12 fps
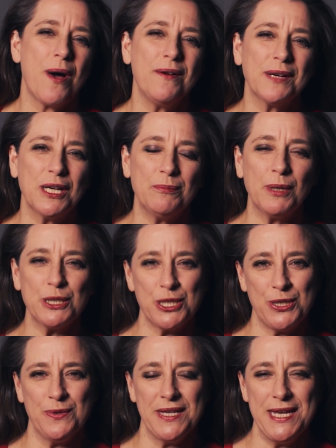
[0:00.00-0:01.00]
Welcome
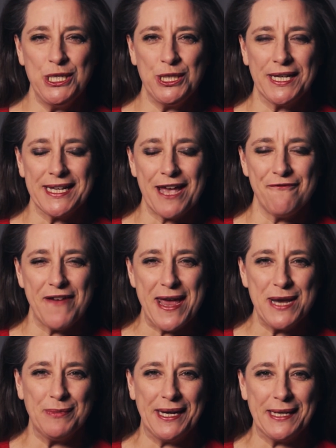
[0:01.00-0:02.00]
to the I Ching
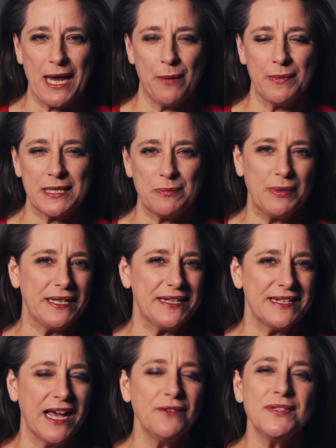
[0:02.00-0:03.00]
Cafe. My name is Belinda
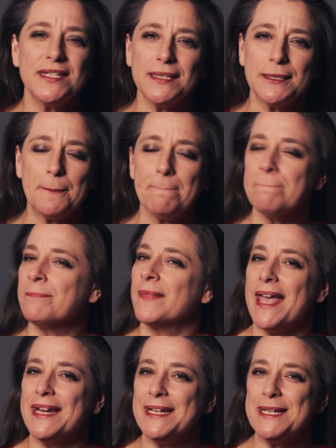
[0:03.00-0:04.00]
Doveston,
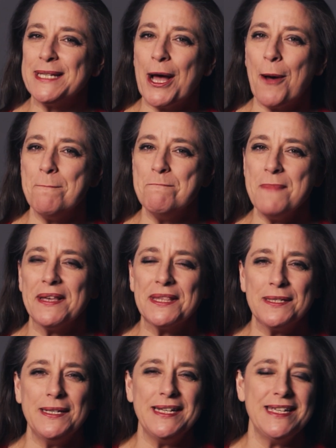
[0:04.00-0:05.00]
and it is our
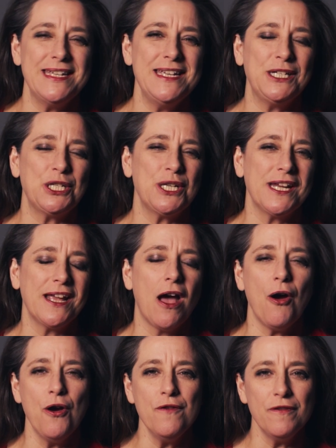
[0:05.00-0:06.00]
monthly I Ching
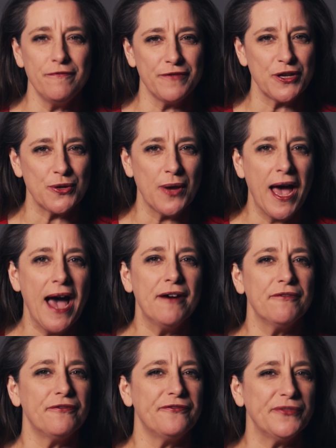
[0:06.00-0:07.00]
overview
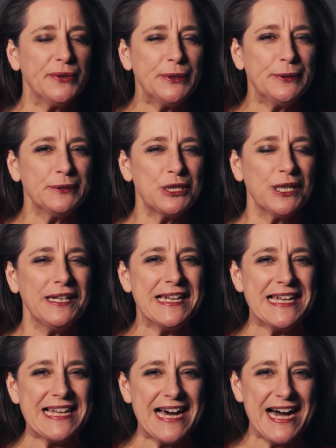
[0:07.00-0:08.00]
for
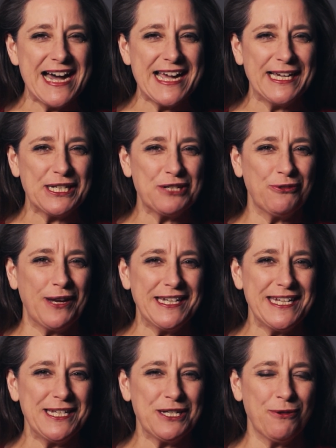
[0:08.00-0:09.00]
July
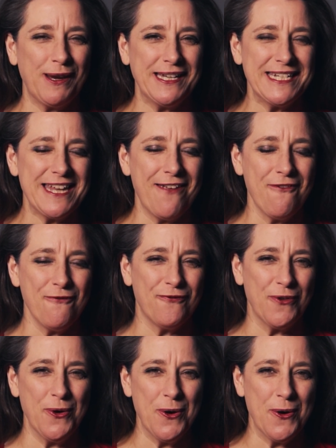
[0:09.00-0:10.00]

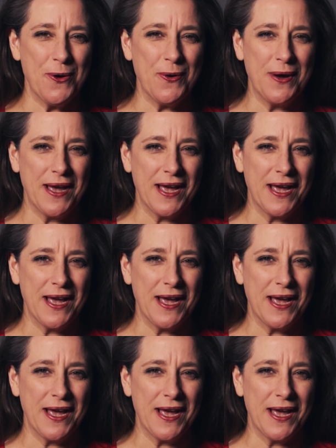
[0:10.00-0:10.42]
2024.